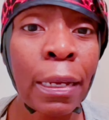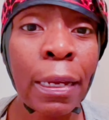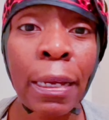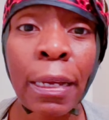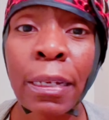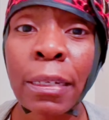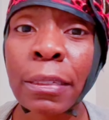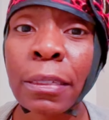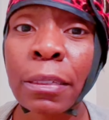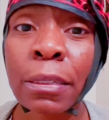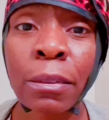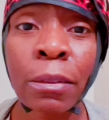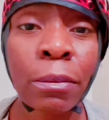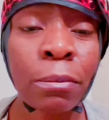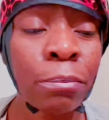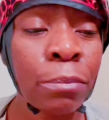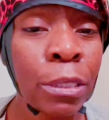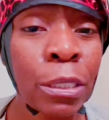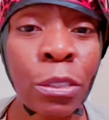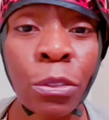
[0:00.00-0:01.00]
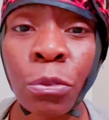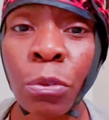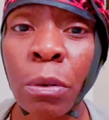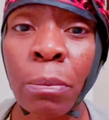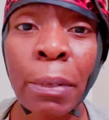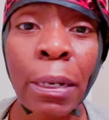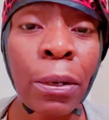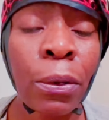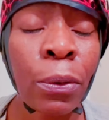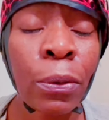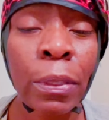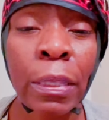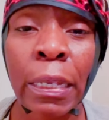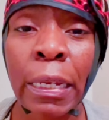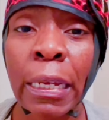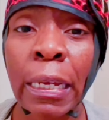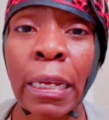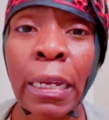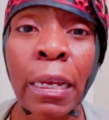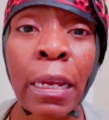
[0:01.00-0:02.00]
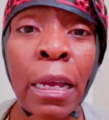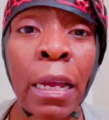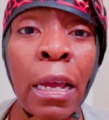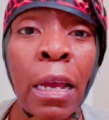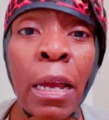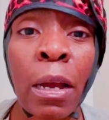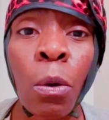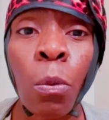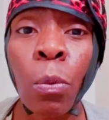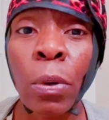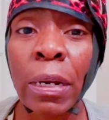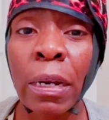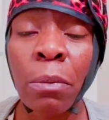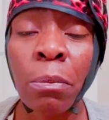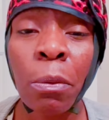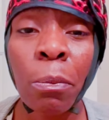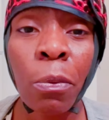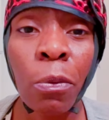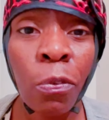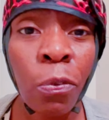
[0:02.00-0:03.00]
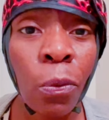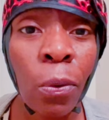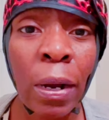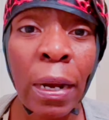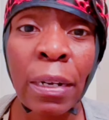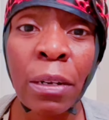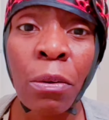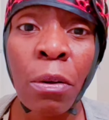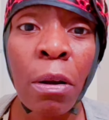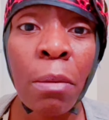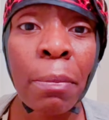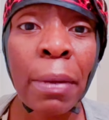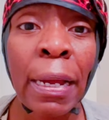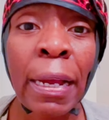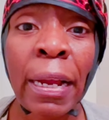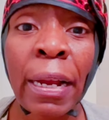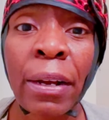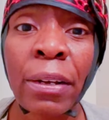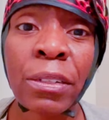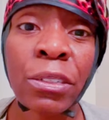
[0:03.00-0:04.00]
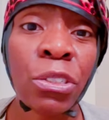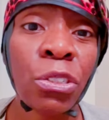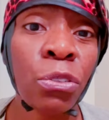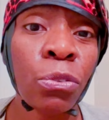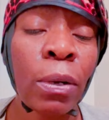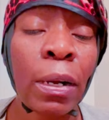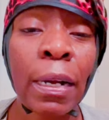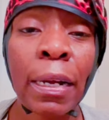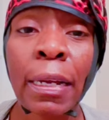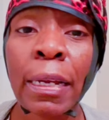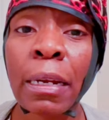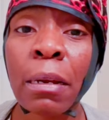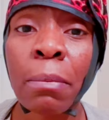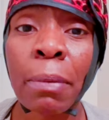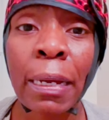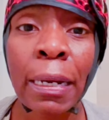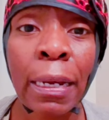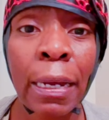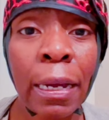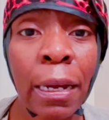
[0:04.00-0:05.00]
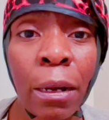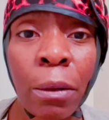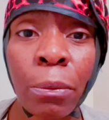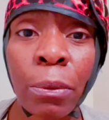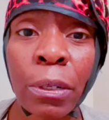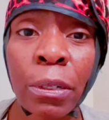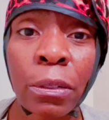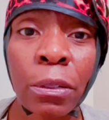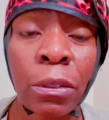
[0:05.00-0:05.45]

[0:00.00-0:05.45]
house, just doing my own thing, whatever. Before I know it, my hair is dry in about an hour.